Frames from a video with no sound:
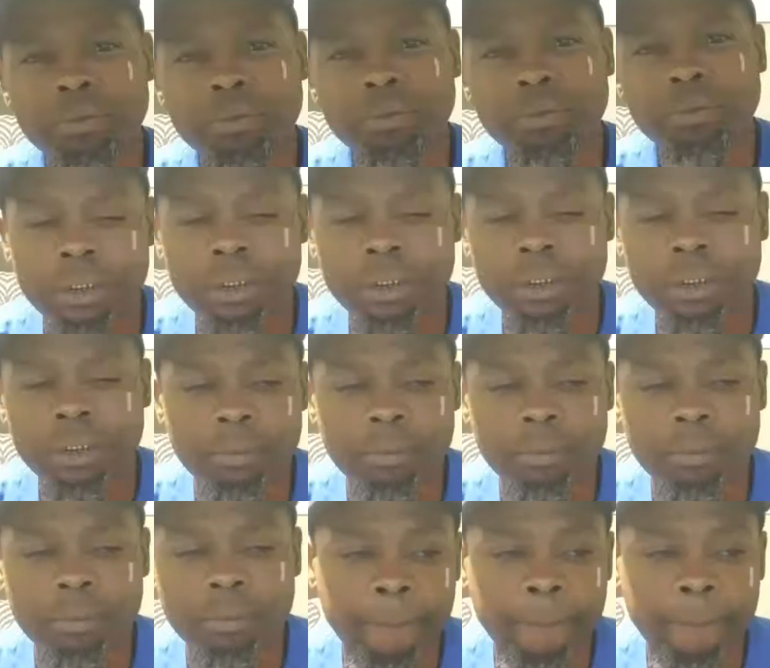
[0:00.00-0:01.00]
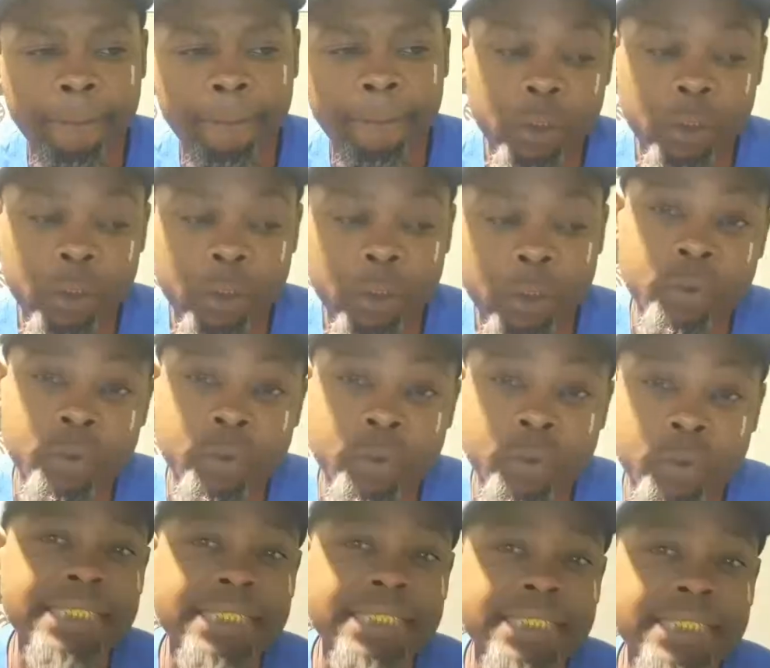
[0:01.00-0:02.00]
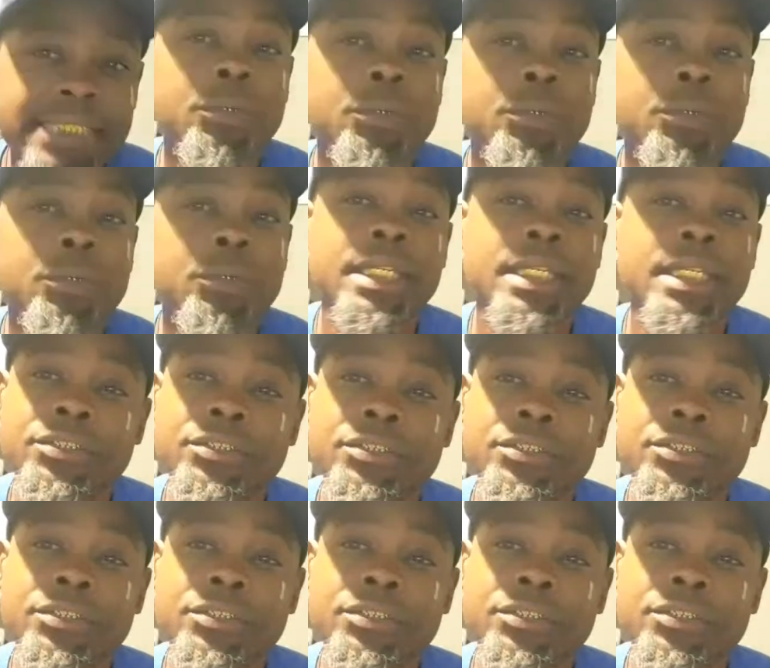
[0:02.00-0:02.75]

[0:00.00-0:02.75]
You know, you can actually do anything that you